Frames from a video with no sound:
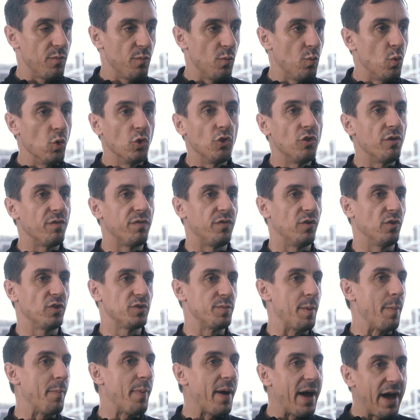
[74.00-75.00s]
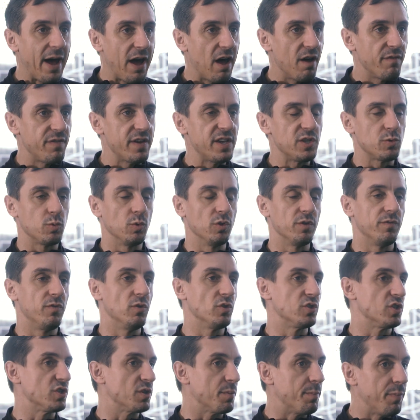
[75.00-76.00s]
wonderful to be part of it. It's
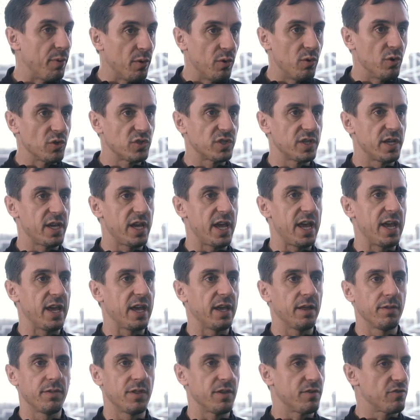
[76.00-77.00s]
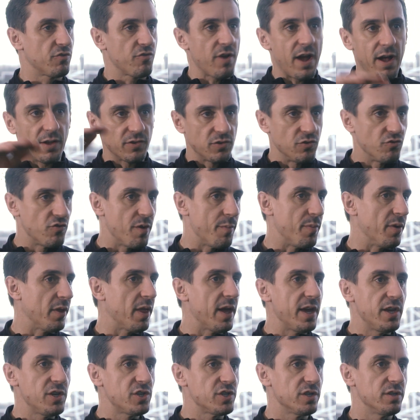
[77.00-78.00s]
wonderful to support it. The trials and
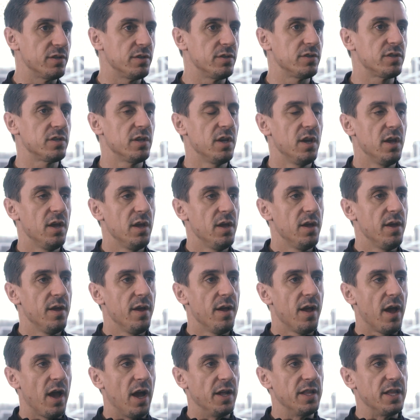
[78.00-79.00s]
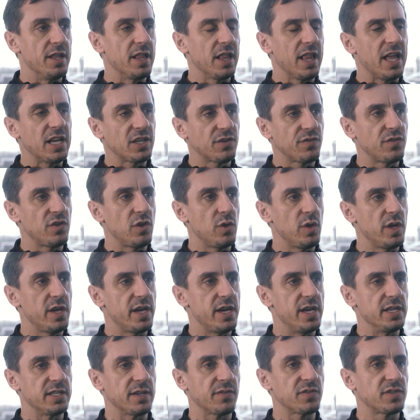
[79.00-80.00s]
tribulations. And in the last few
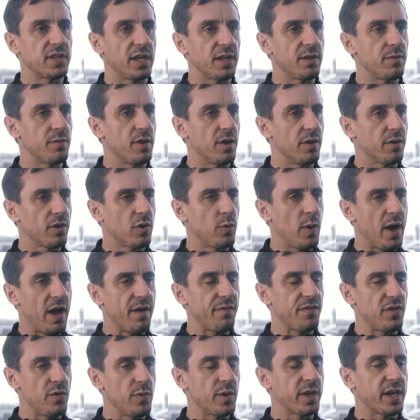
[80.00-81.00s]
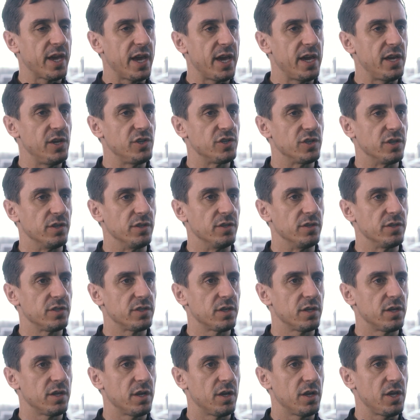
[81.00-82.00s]
years, I've said quite a few
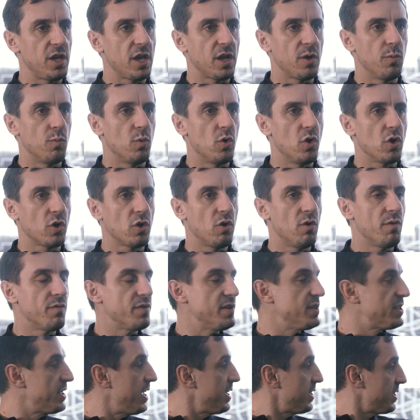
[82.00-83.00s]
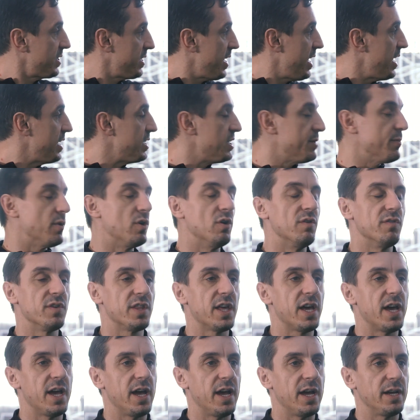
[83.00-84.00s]
occasions, you can walk over into that stadium over
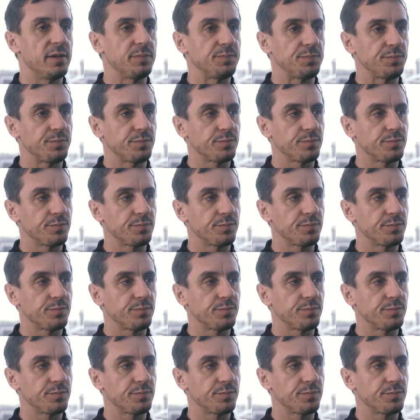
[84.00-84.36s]
there